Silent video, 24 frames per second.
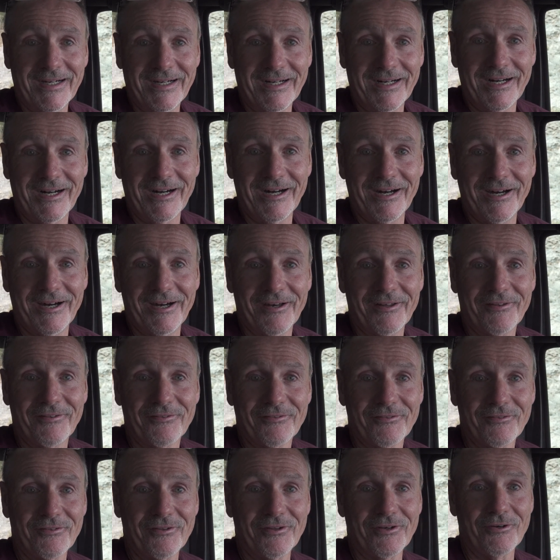
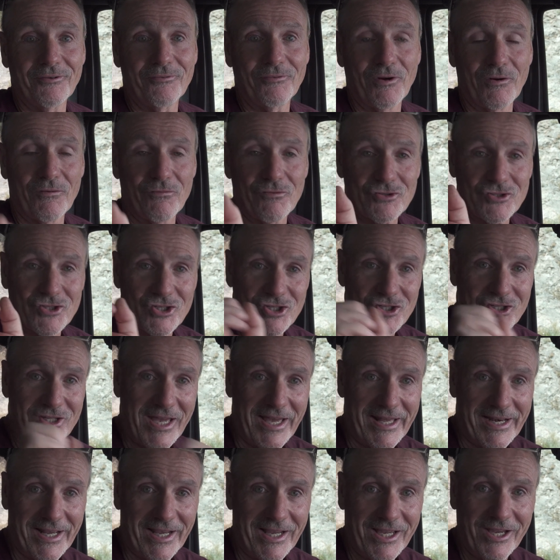The river just
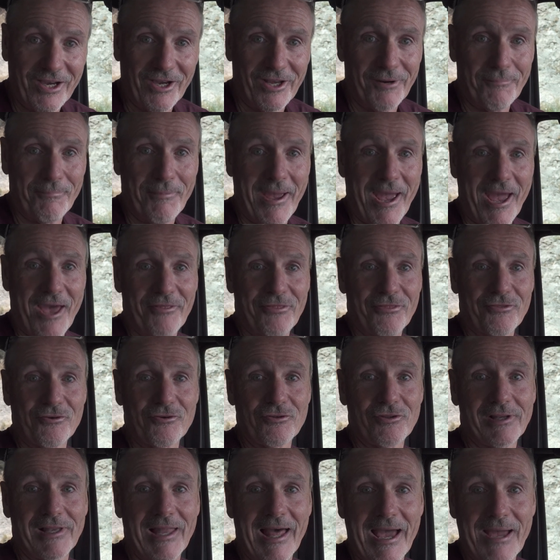kind of cut a path through
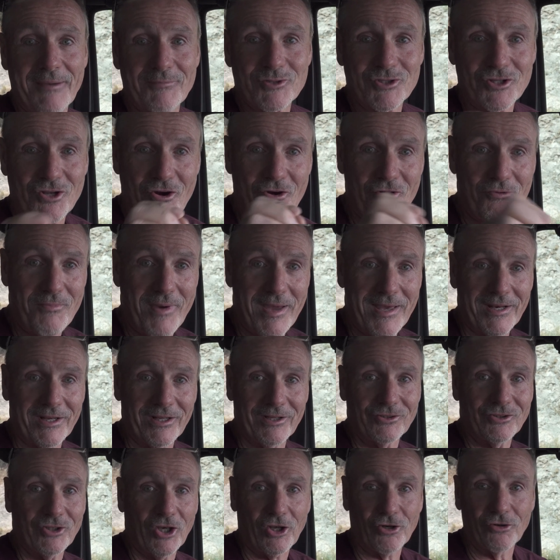the limestone, made a
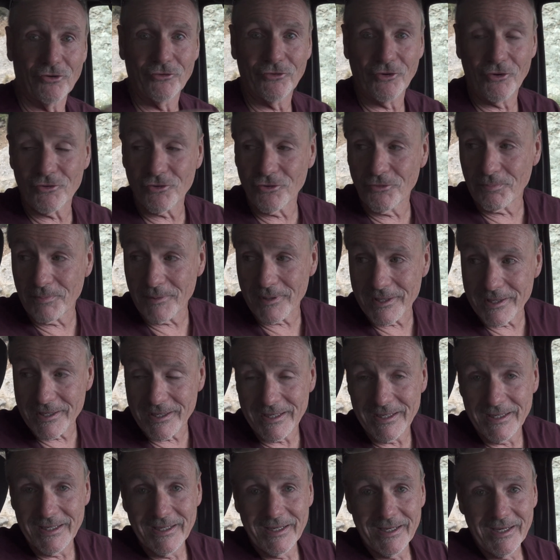tunnel, so to speak.
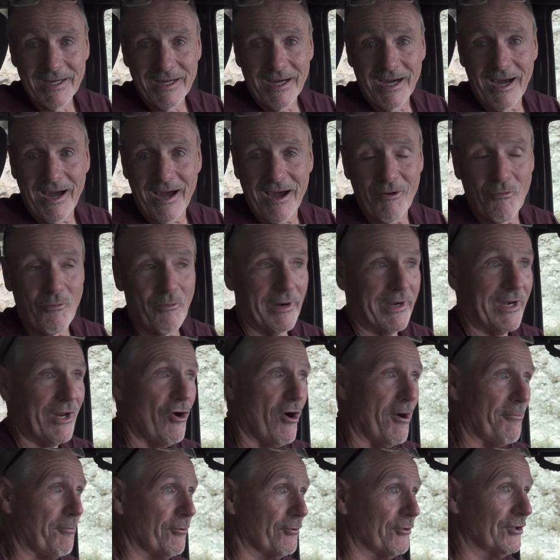I wanted to
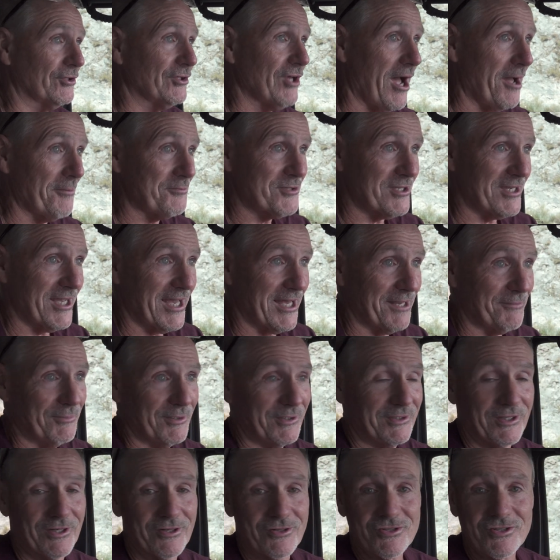go up on the top side,
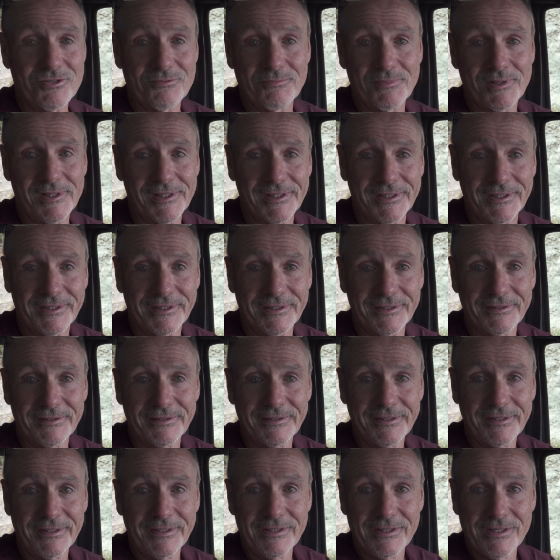but there's some
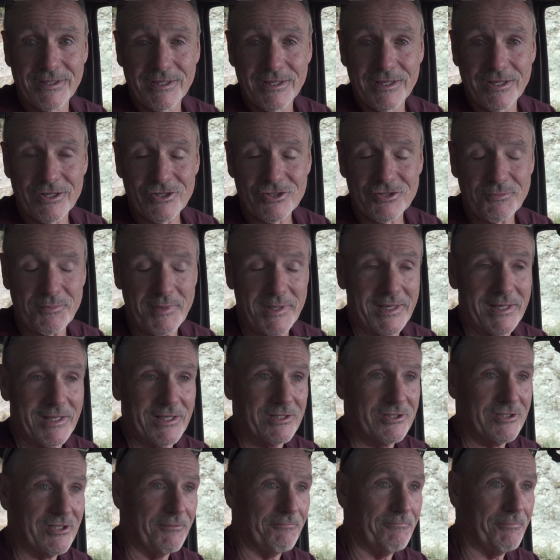
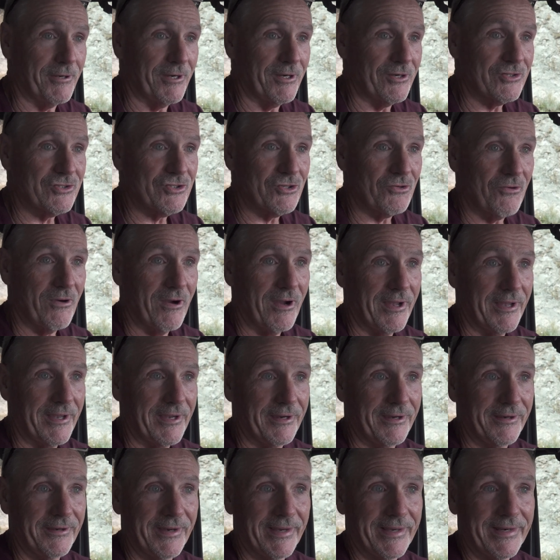idiots up there, so
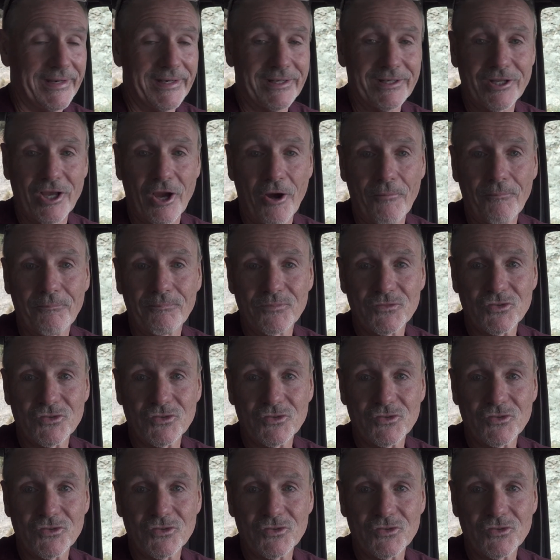I didn't go.